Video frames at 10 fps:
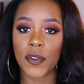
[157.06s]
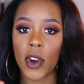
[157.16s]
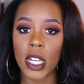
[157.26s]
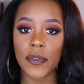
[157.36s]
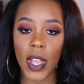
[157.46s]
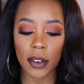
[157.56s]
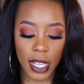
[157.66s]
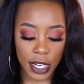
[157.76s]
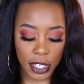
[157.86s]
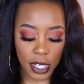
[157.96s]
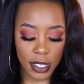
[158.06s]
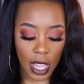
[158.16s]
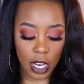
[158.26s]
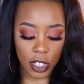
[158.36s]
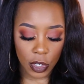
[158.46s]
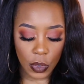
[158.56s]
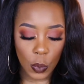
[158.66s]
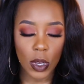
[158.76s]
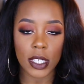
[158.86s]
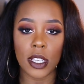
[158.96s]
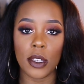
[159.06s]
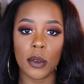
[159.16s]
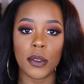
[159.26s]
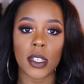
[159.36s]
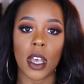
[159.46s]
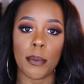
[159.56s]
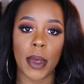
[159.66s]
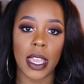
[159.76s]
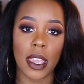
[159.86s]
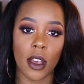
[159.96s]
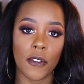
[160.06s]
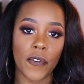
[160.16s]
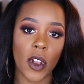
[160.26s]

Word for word: as far as foundation, I do want to use up my e.l.f.